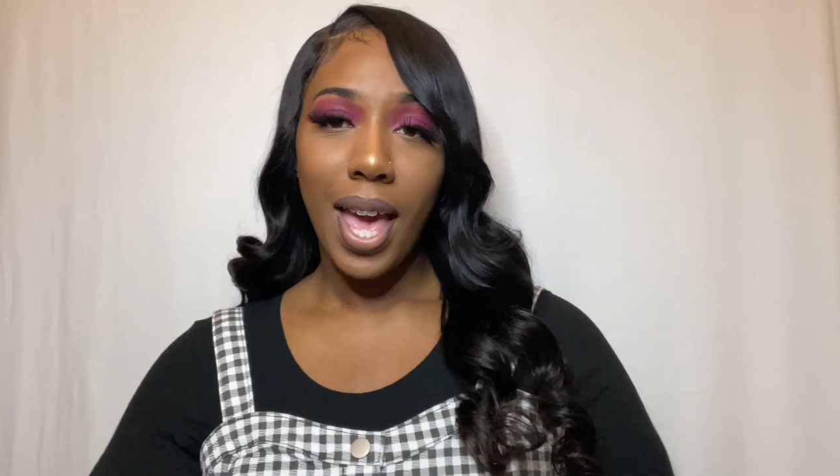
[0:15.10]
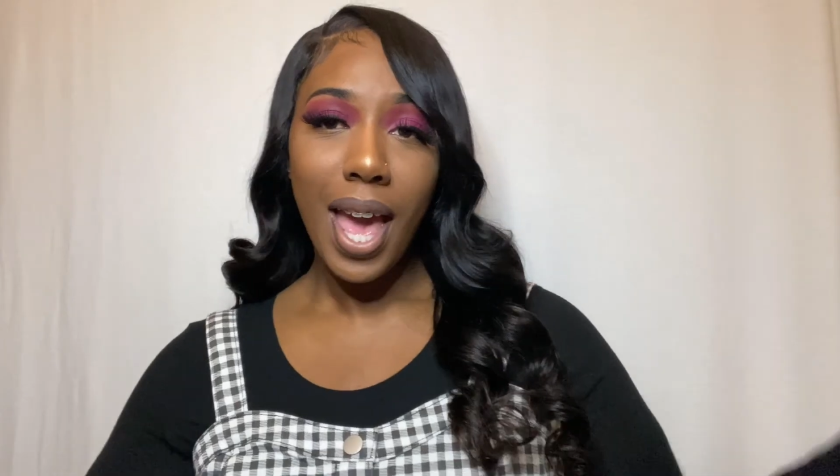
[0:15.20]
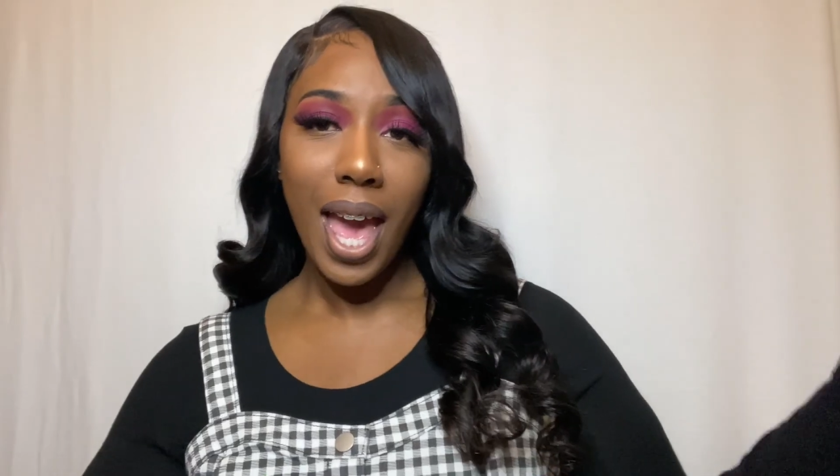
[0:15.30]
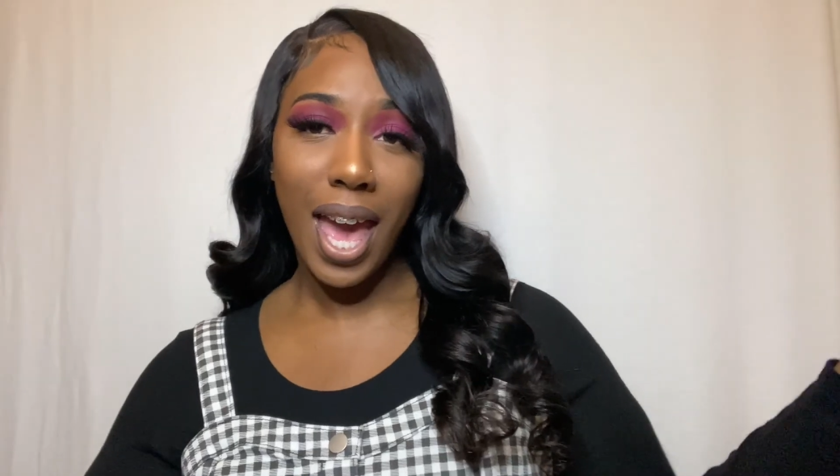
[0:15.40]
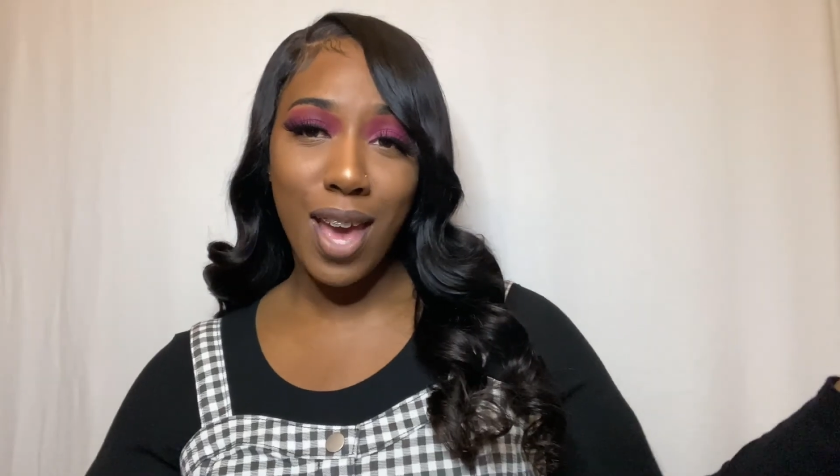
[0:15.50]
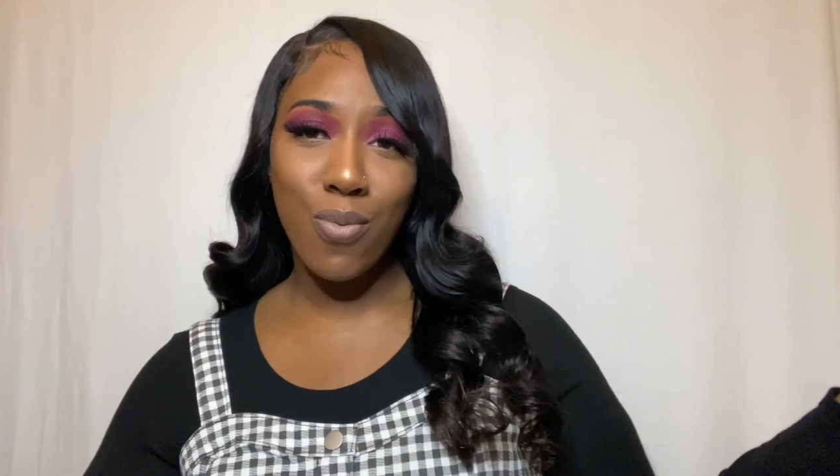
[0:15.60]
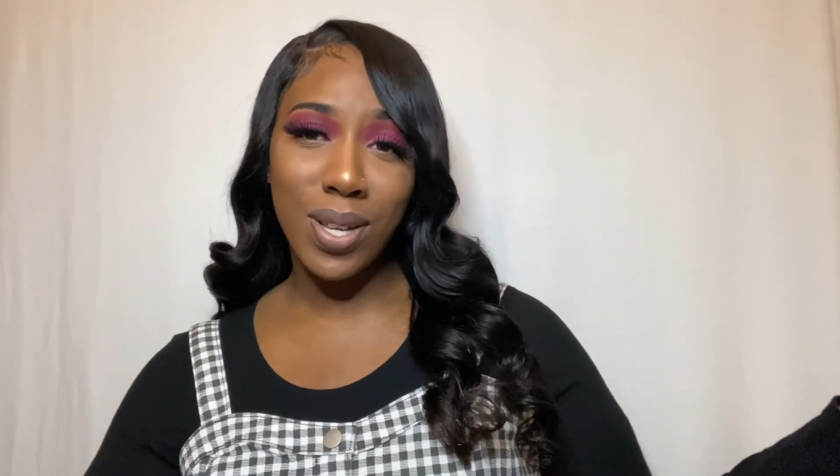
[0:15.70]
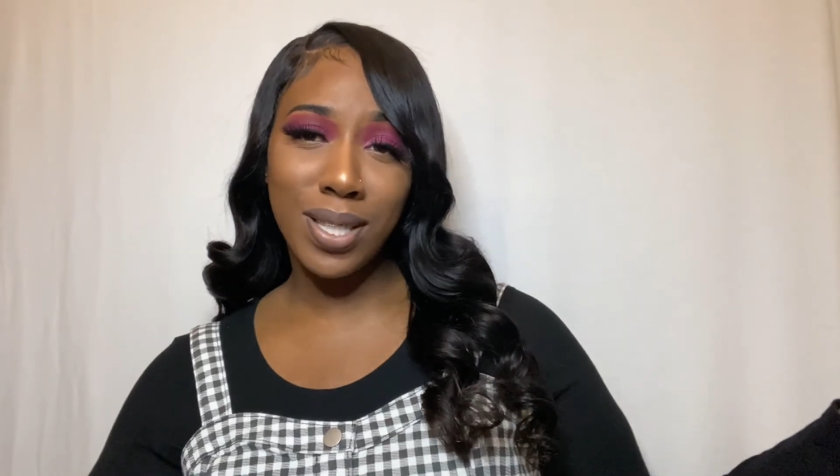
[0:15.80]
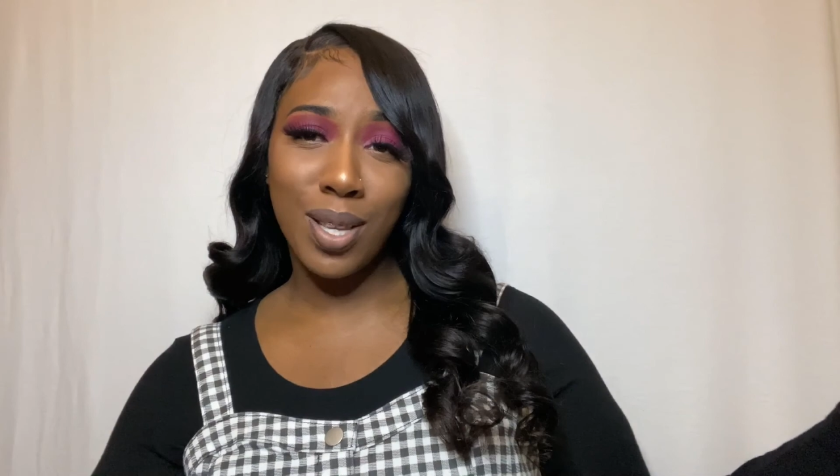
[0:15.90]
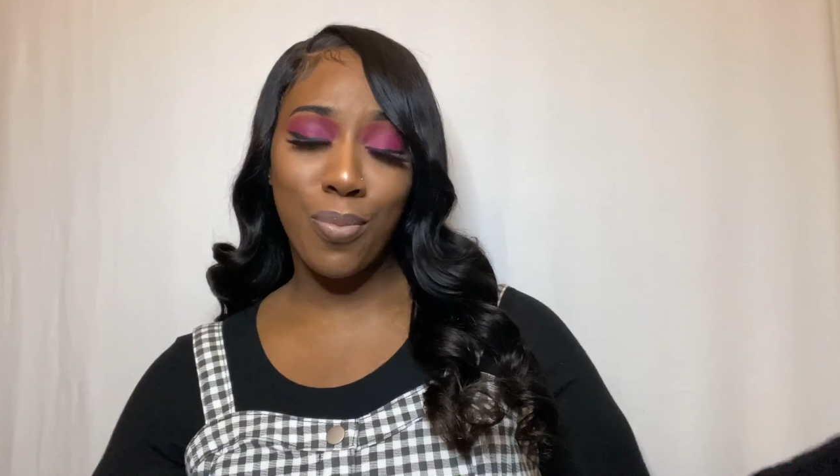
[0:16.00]
Hey,
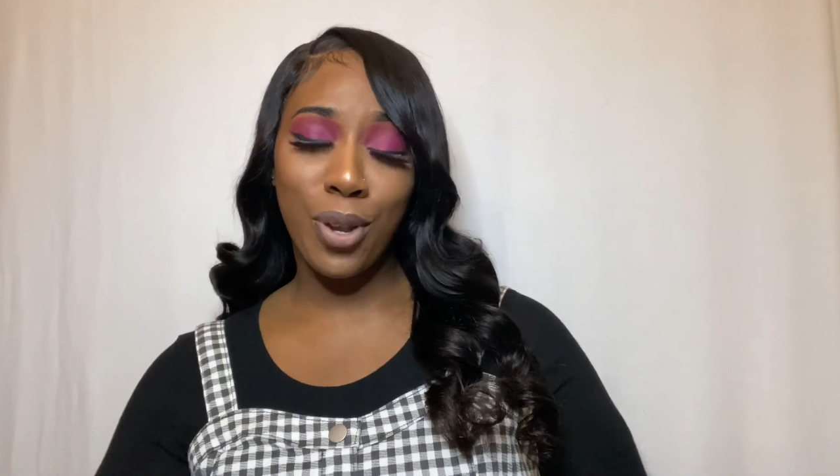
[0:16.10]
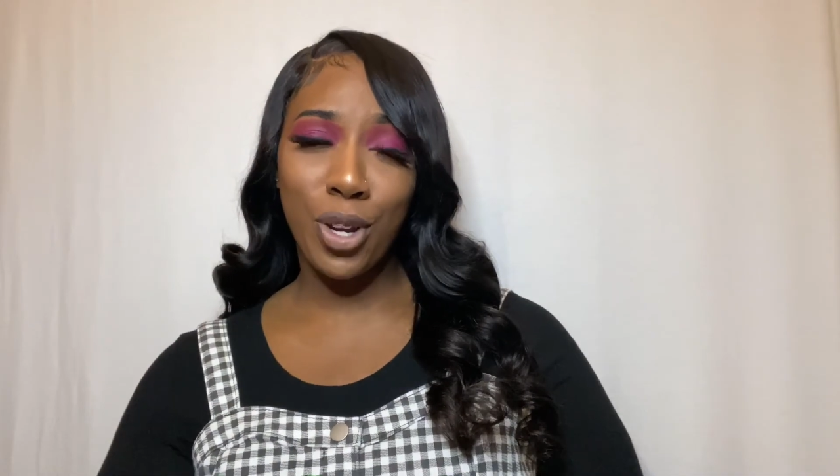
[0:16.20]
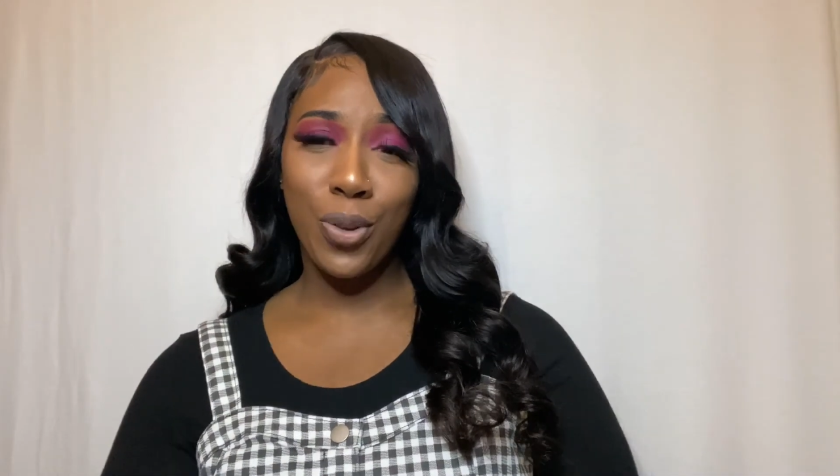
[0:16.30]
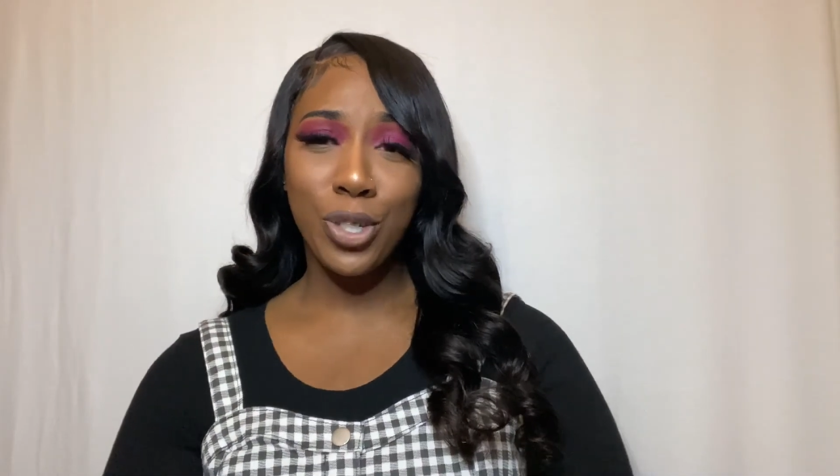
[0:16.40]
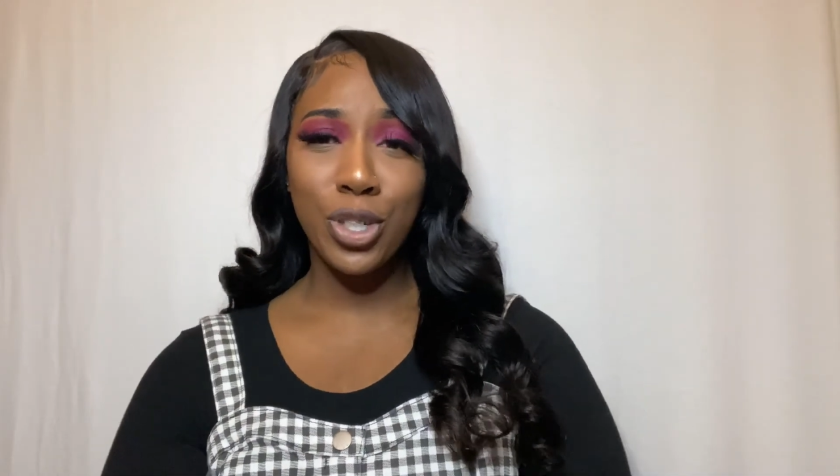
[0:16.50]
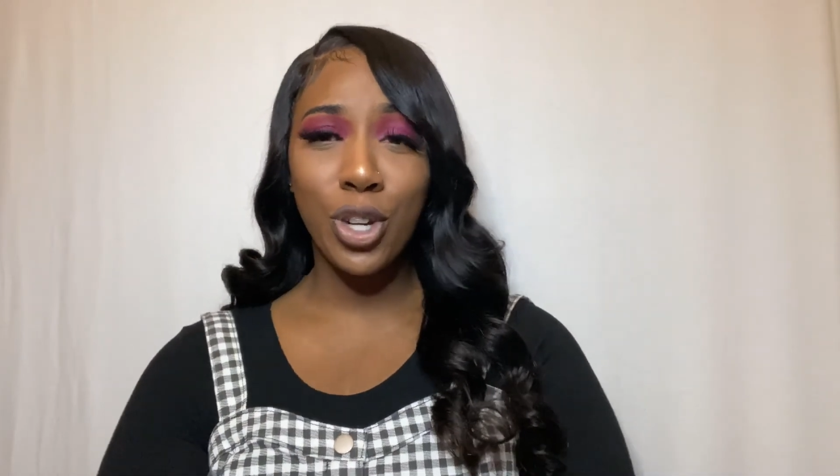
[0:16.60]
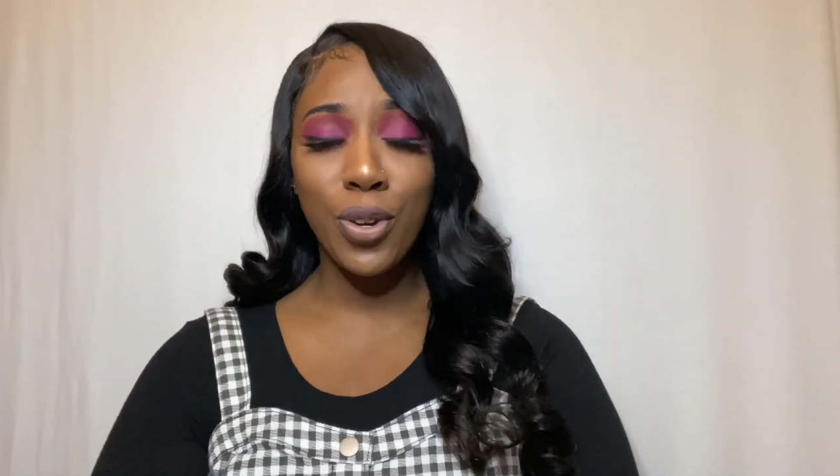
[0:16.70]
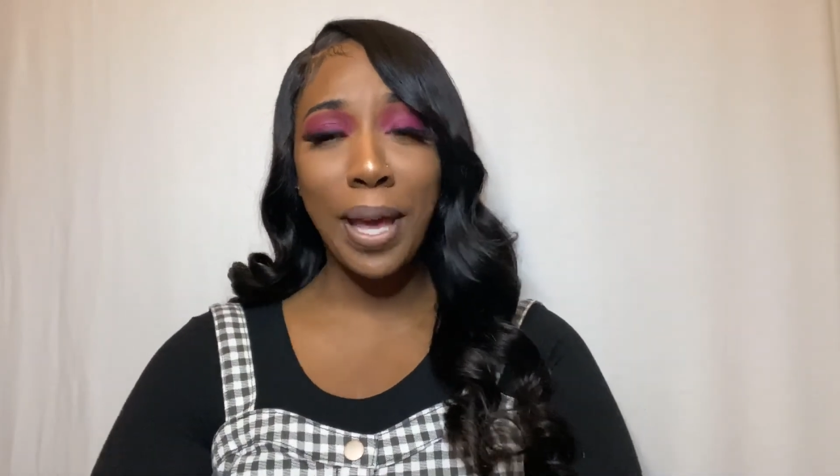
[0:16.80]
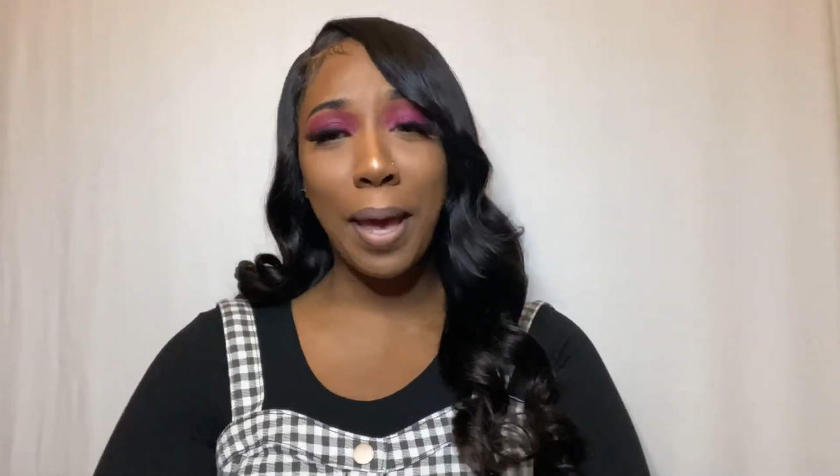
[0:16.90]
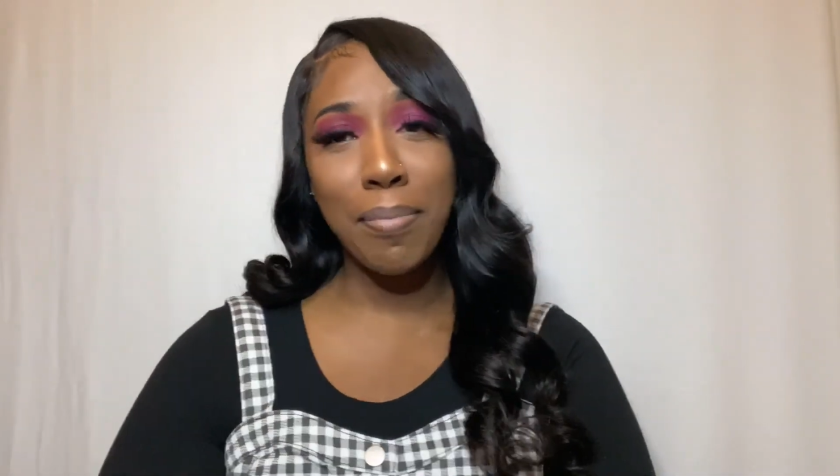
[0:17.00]
what's up? What it do? It's your girl
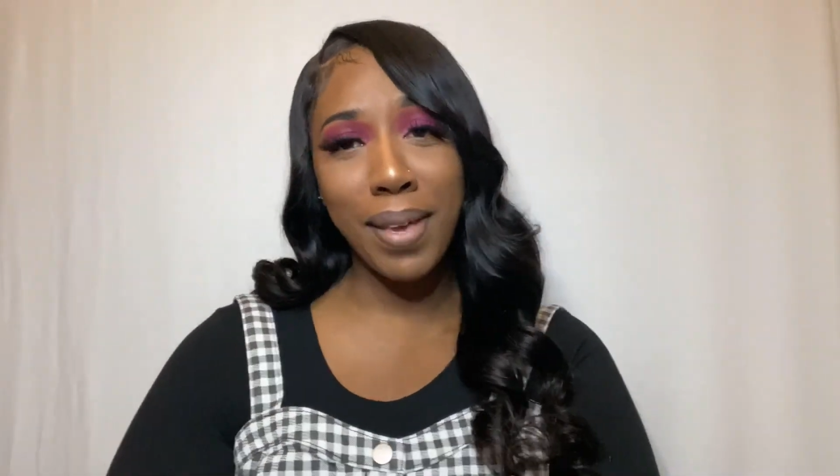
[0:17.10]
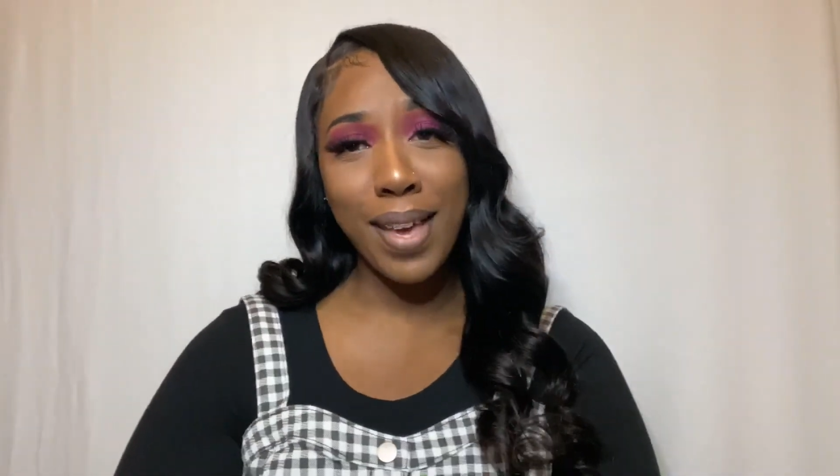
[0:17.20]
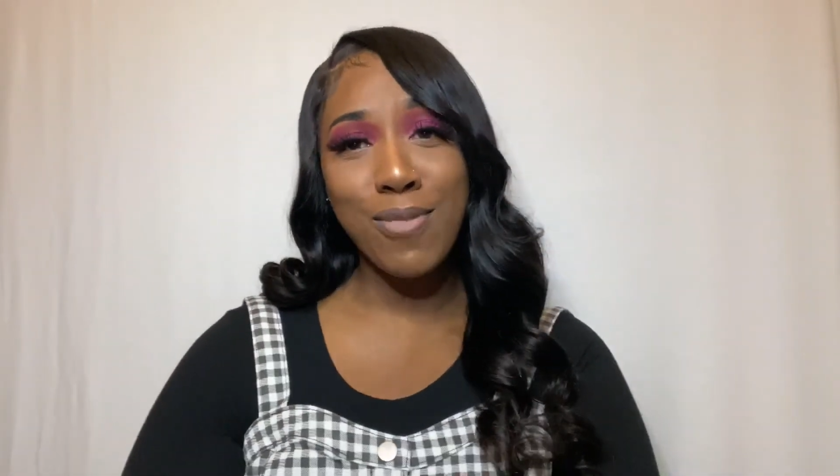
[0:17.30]
KB,